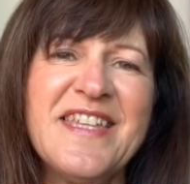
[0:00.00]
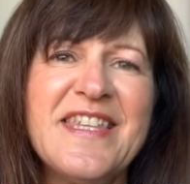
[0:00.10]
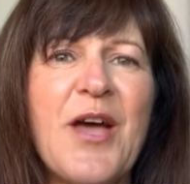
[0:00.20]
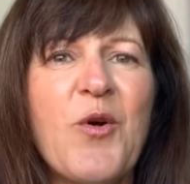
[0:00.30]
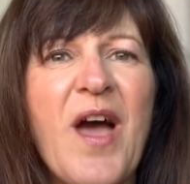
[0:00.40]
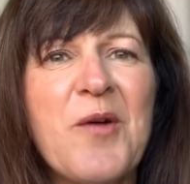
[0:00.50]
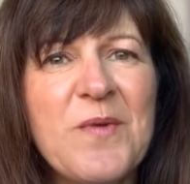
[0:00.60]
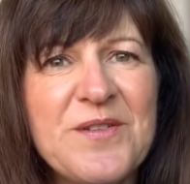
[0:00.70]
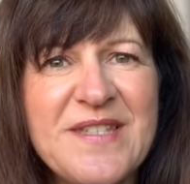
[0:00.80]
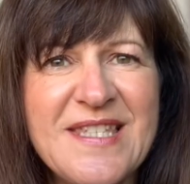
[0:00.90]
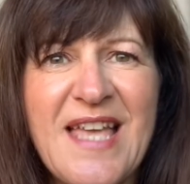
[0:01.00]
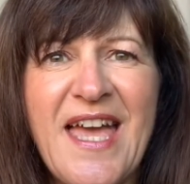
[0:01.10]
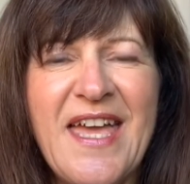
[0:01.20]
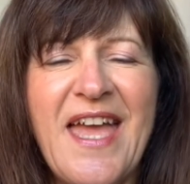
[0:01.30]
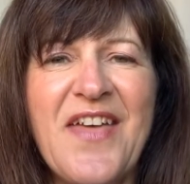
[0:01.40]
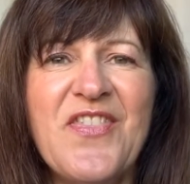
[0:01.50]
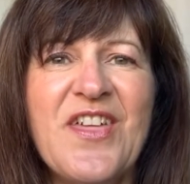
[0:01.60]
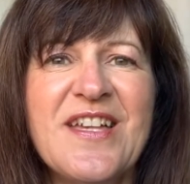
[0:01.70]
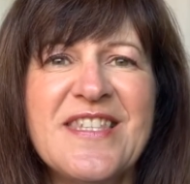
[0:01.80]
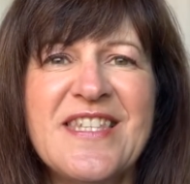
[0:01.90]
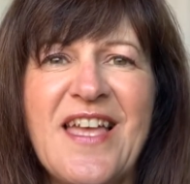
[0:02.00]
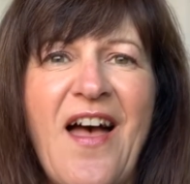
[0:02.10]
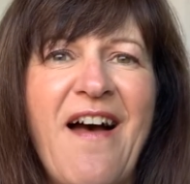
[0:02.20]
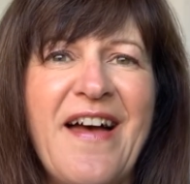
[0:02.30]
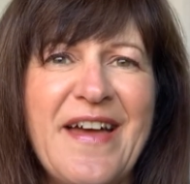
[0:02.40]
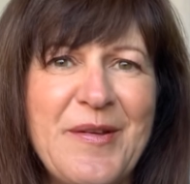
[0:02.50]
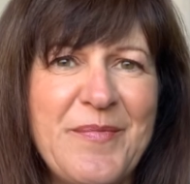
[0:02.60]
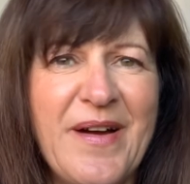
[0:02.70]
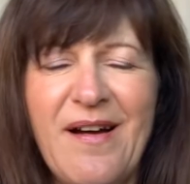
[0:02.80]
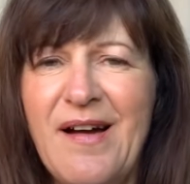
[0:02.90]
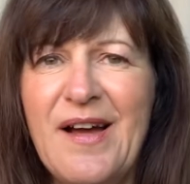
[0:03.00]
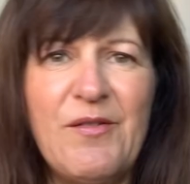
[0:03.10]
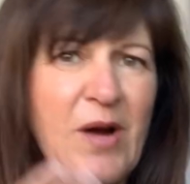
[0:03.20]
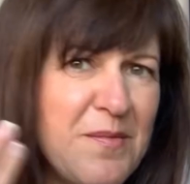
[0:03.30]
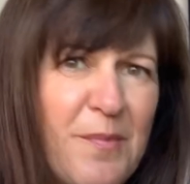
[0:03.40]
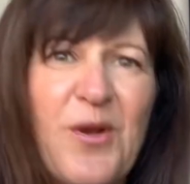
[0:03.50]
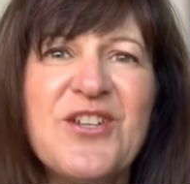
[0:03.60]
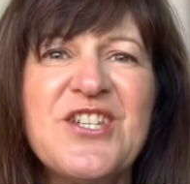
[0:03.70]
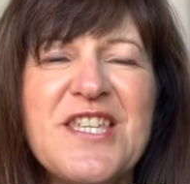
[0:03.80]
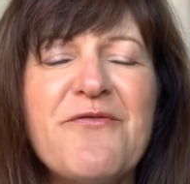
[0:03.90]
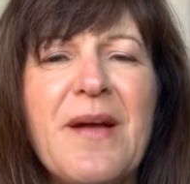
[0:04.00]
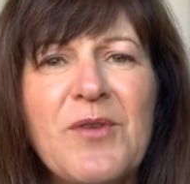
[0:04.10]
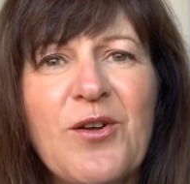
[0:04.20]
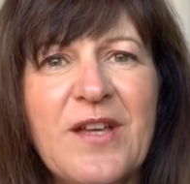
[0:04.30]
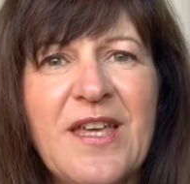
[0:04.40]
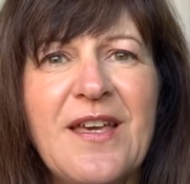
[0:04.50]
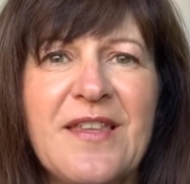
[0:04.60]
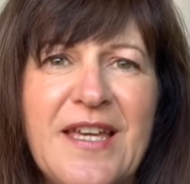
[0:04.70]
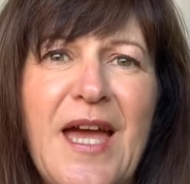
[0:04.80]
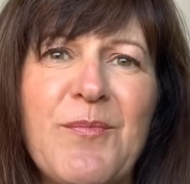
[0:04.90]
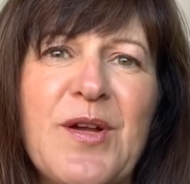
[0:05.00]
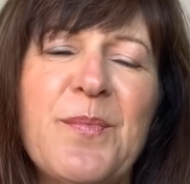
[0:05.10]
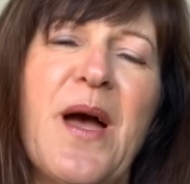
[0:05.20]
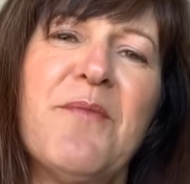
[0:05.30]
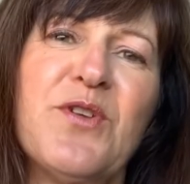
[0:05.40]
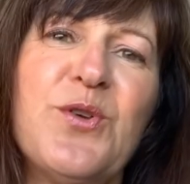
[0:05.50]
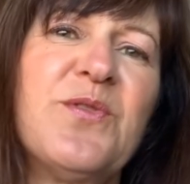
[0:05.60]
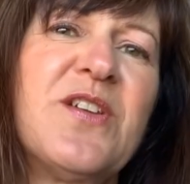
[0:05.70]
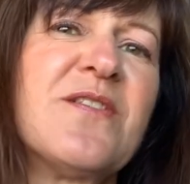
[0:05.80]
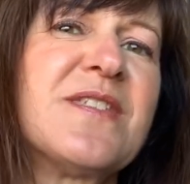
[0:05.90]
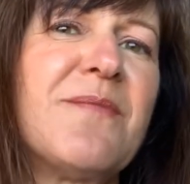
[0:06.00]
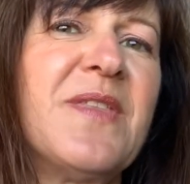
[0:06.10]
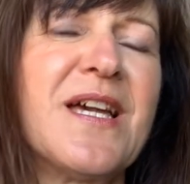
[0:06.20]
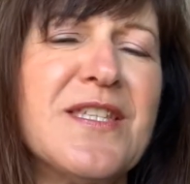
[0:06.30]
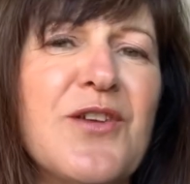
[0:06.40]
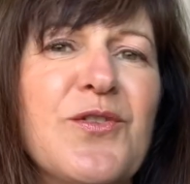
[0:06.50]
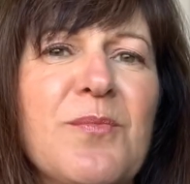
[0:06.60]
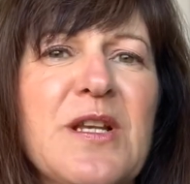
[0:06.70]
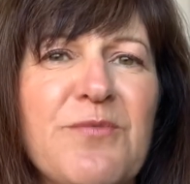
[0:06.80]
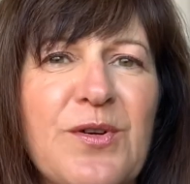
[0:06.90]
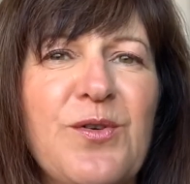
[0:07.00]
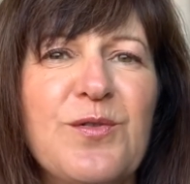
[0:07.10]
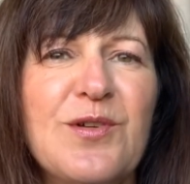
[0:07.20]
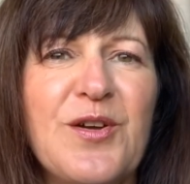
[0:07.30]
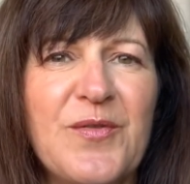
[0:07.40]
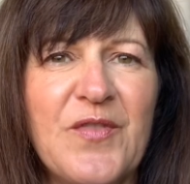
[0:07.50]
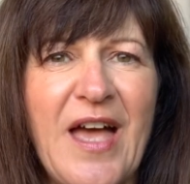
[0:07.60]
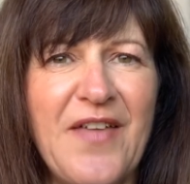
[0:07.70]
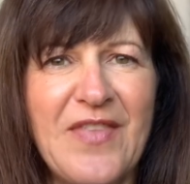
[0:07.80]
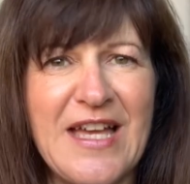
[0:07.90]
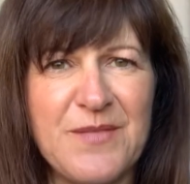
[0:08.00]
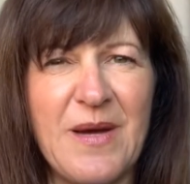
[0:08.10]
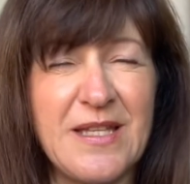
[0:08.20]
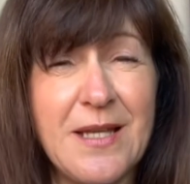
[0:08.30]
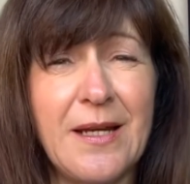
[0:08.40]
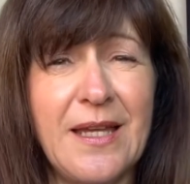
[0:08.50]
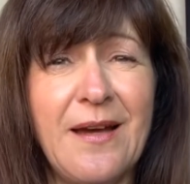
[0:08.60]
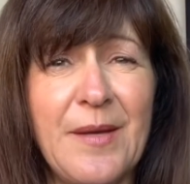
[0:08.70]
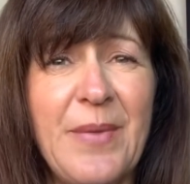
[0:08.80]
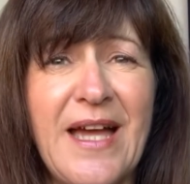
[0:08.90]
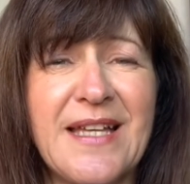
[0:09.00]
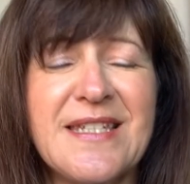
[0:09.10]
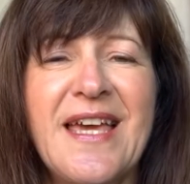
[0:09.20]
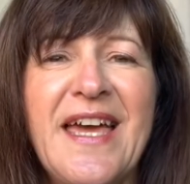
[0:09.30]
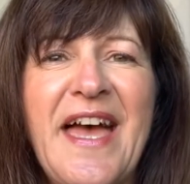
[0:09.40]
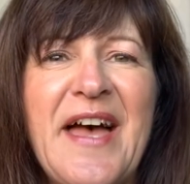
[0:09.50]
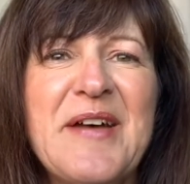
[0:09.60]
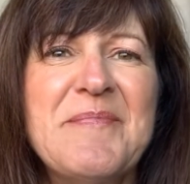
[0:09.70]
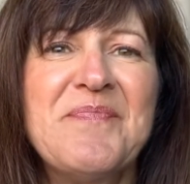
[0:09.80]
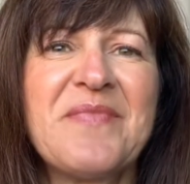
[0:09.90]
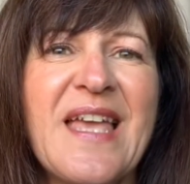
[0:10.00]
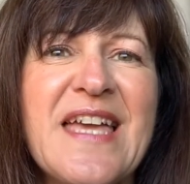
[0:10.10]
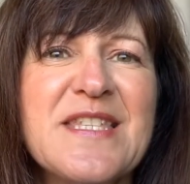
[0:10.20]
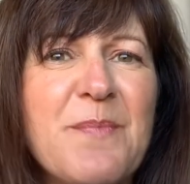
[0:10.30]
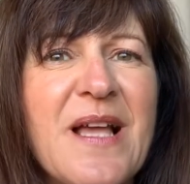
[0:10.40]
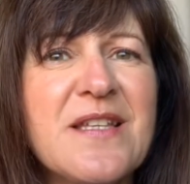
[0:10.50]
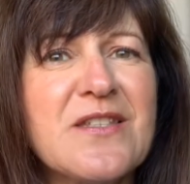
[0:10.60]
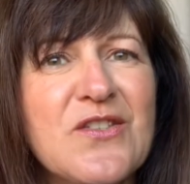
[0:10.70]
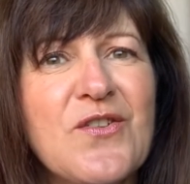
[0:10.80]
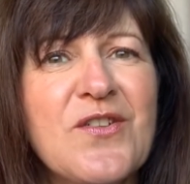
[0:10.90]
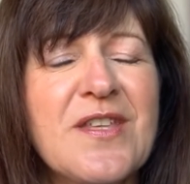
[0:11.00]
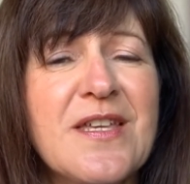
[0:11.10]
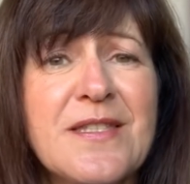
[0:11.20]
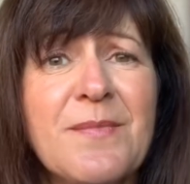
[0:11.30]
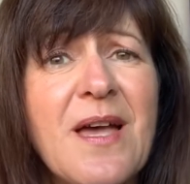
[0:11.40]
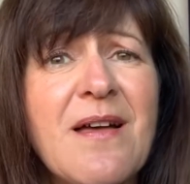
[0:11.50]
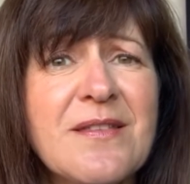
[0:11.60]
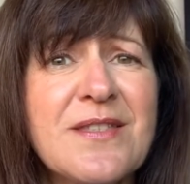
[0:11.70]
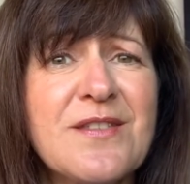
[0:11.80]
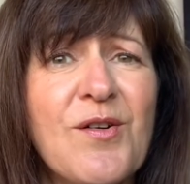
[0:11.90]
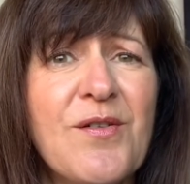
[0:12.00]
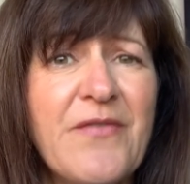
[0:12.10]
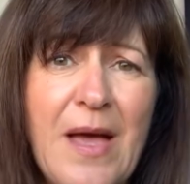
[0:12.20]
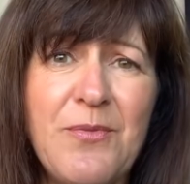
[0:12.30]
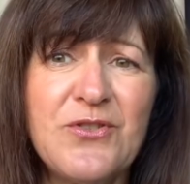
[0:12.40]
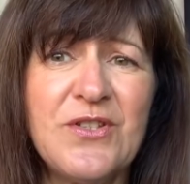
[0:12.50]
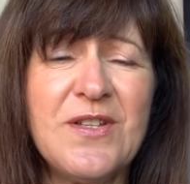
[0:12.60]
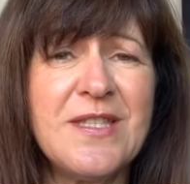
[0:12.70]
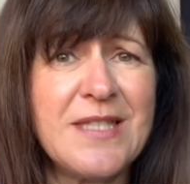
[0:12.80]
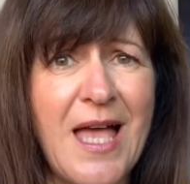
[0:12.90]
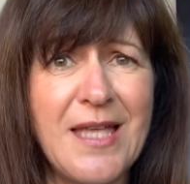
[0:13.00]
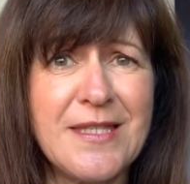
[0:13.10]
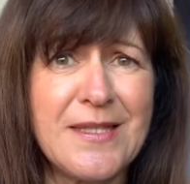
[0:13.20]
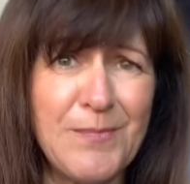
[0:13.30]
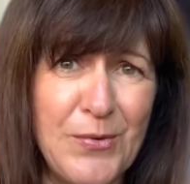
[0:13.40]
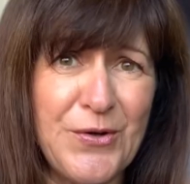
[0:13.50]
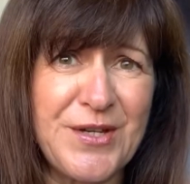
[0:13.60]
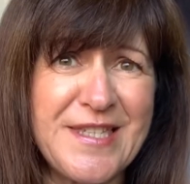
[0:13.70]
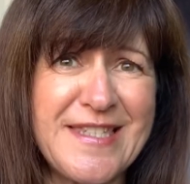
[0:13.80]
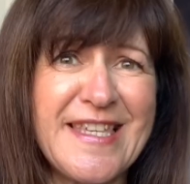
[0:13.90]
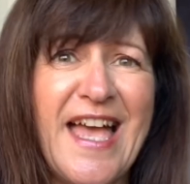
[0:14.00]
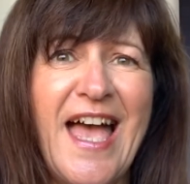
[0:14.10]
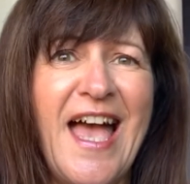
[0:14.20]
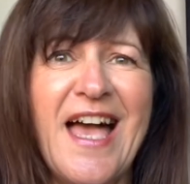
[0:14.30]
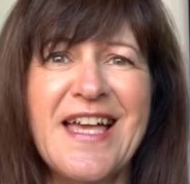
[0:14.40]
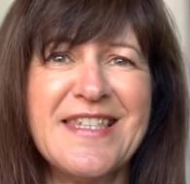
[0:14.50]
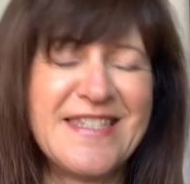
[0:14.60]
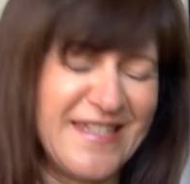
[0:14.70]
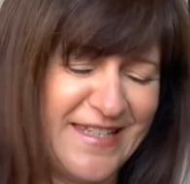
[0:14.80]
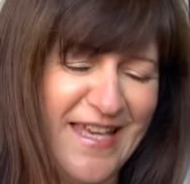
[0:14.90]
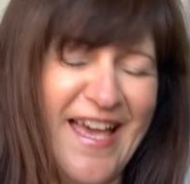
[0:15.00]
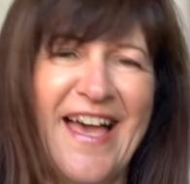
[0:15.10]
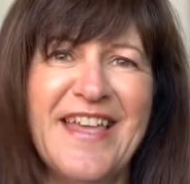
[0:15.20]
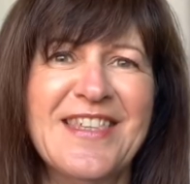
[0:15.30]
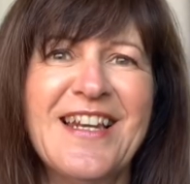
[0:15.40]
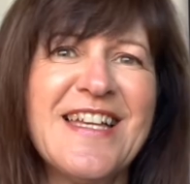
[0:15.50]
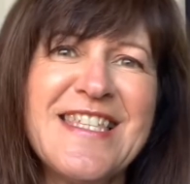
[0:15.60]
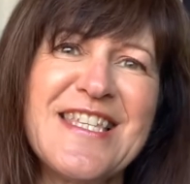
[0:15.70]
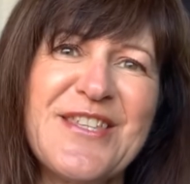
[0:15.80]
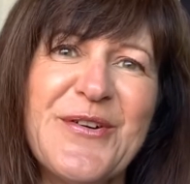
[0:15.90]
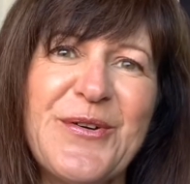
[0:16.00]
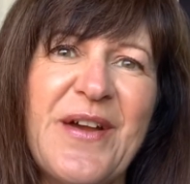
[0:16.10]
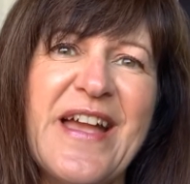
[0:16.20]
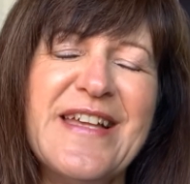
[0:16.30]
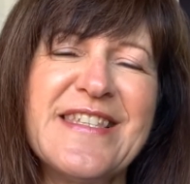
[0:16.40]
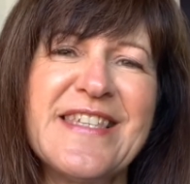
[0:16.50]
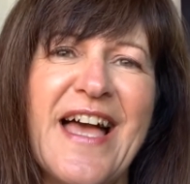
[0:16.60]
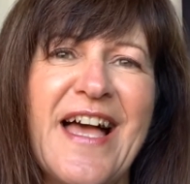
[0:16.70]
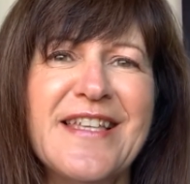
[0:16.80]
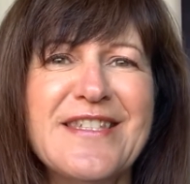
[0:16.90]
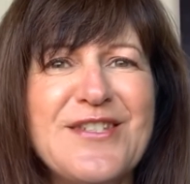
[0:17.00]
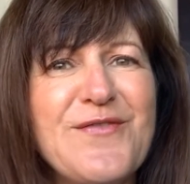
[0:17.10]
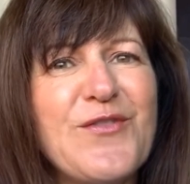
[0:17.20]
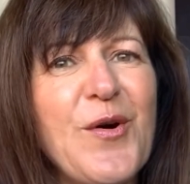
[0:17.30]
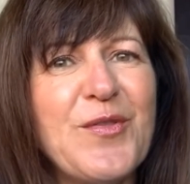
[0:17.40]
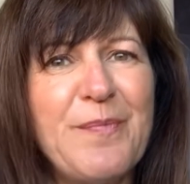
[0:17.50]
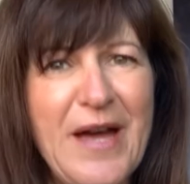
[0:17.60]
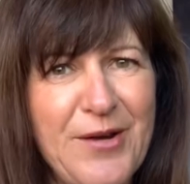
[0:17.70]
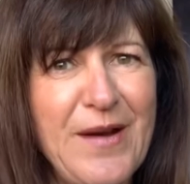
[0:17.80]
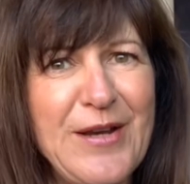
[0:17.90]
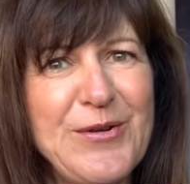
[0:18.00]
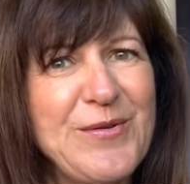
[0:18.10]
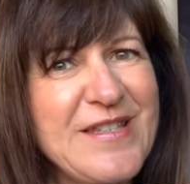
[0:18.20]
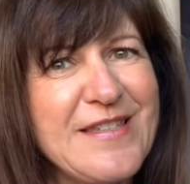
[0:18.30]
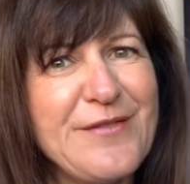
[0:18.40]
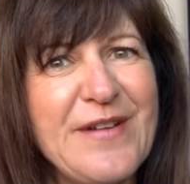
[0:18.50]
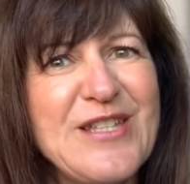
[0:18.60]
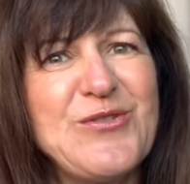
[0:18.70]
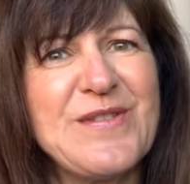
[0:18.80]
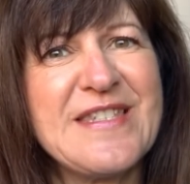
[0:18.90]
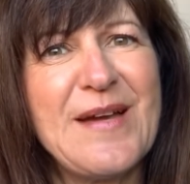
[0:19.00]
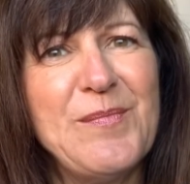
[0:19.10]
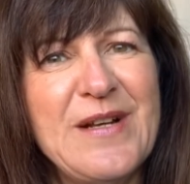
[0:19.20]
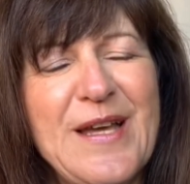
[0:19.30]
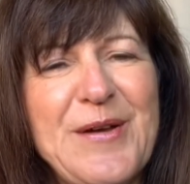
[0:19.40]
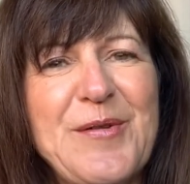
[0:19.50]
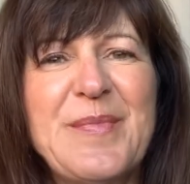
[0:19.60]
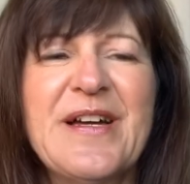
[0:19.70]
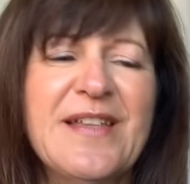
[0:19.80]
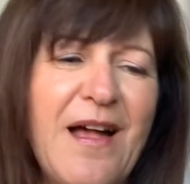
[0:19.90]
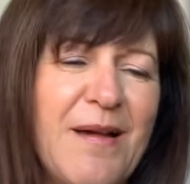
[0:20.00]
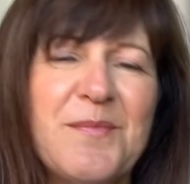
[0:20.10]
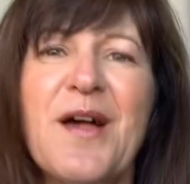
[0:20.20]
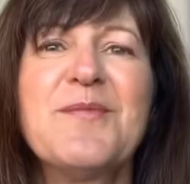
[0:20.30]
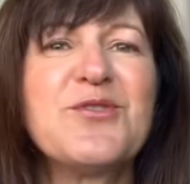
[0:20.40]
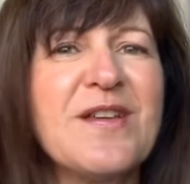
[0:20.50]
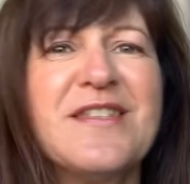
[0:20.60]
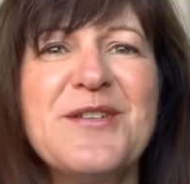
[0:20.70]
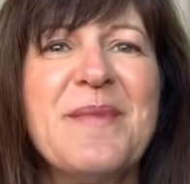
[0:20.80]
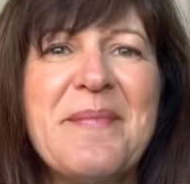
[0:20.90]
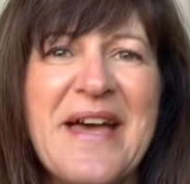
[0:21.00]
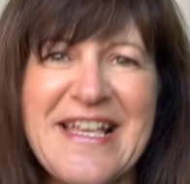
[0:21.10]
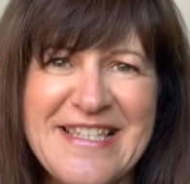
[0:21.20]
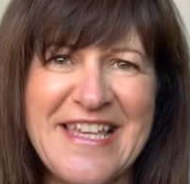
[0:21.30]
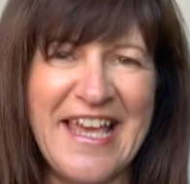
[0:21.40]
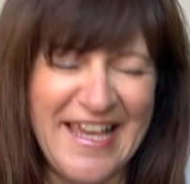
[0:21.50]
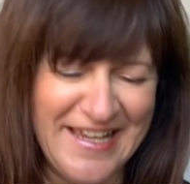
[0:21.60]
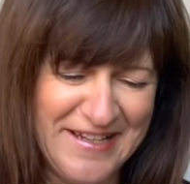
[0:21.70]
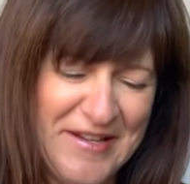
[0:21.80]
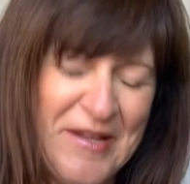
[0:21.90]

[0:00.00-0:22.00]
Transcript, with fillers: Now, I will say that I'm I apologise if I'm not looking at the camera, but I'm recording on something I don't normally recall on, and that's my tiny iPad. Um, it's balanced on some cartons of apple juice and some books, and yeah, and the lighting's not great, and you've got the background noise of the restaurant down below, but I'm, I'm trying to do my best here.